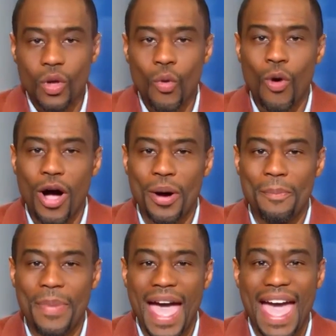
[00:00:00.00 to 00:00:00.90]

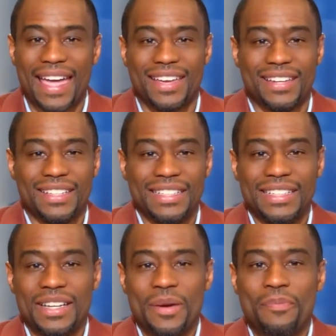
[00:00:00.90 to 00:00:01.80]
Welcome back.
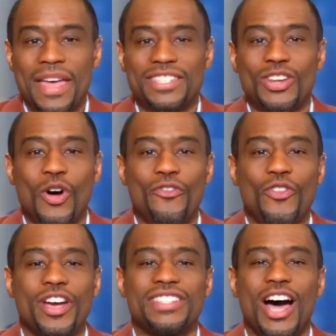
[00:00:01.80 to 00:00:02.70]
Best known
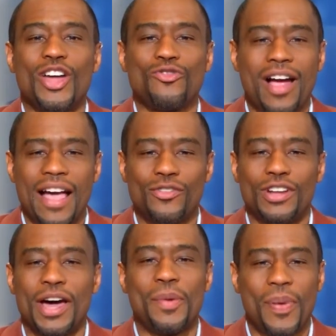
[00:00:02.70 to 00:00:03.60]
for his
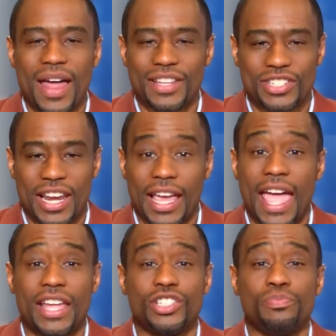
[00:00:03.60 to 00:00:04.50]
unrivaled, unapologetic,
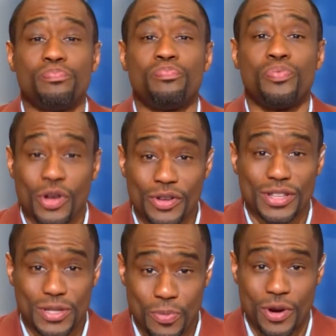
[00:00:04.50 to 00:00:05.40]
and
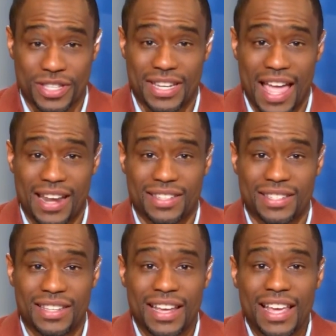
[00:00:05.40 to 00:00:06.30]
brilliant sports
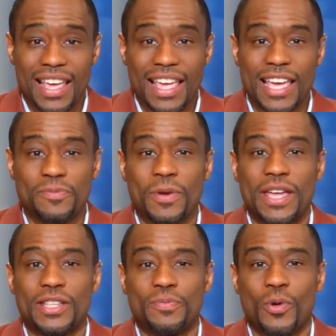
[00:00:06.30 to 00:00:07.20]
analysis,
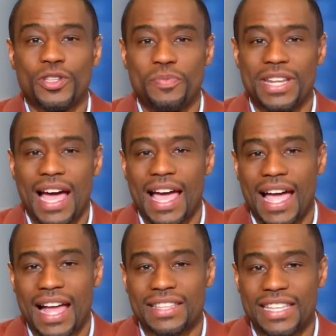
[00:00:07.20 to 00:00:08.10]
ESPN and sports media
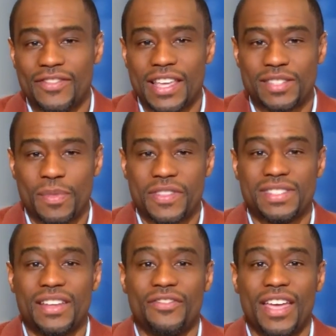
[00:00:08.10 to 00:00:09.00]
icon Stephen A. Smith
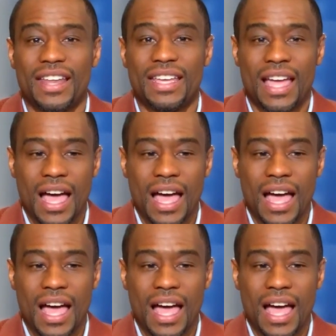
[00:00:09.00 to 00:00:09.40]
is unveiling